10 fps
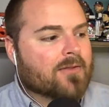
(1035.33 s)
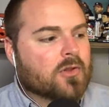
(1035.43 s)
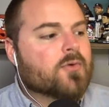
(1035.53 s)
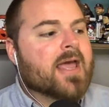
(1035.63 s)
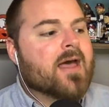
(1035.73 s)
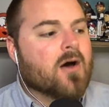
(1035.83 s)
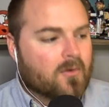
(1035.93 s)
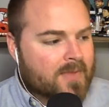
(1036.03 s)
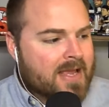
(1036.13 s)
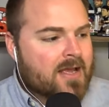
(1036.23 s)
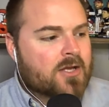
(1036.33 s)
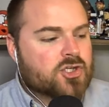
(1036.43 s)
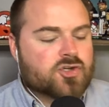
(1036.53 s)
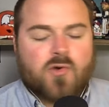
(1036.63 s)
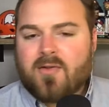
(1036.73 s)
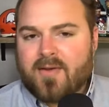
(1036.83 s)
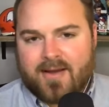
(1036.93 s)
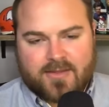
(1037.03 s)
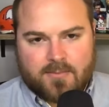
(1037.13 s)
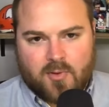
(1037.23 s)
Luke Hill, struggling
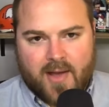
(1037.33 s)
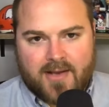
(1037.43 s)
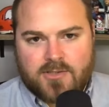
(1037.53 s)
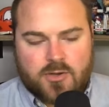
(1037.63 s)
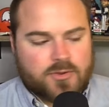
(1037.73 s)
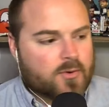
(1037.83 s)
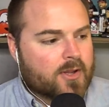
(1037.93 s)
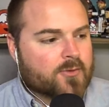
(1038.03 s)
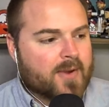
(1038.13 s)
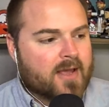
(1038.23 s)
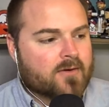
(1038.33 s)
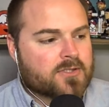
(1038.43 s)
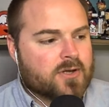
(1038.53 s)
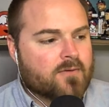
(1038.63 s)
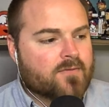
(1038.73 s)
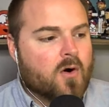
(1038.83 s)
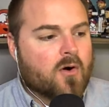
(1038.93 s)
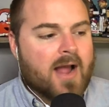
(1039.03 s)
at the plate, 233 hitter so far.